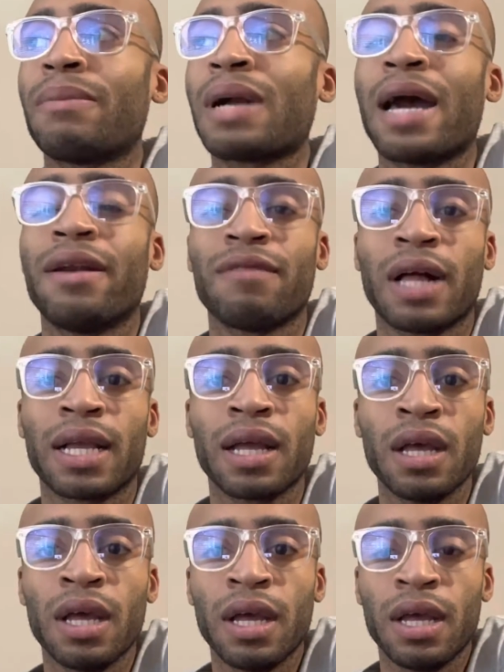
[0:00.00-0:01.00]
I'm kind of like
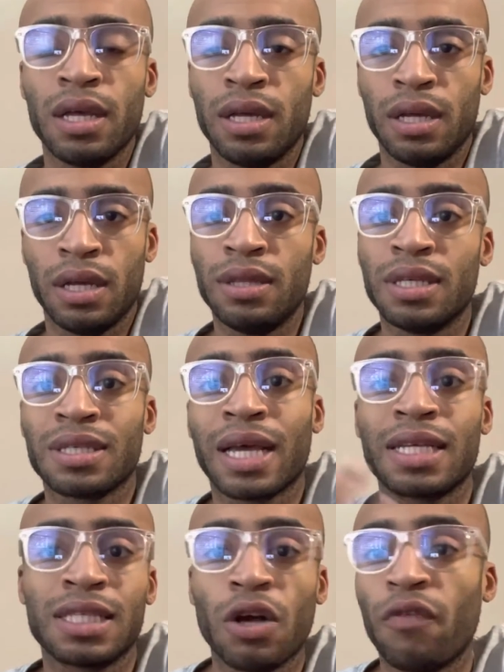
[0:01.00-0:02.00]
in this
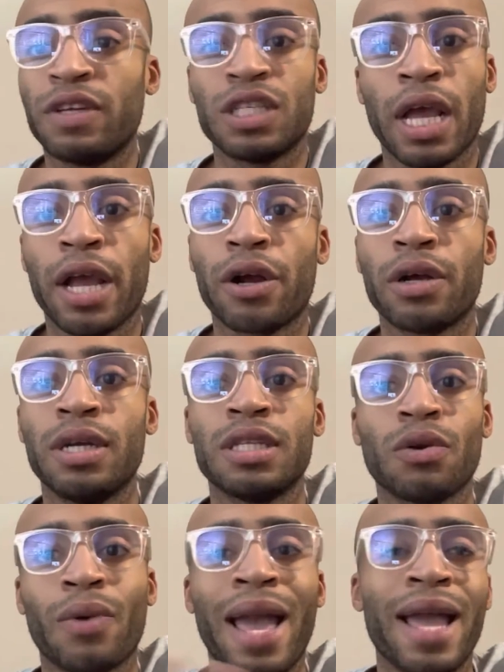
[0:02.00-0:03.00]
like selfish era, and
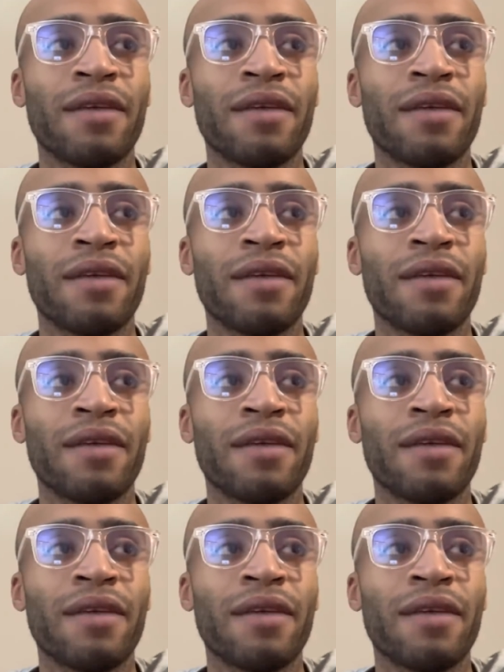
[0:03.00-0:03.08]
it's okay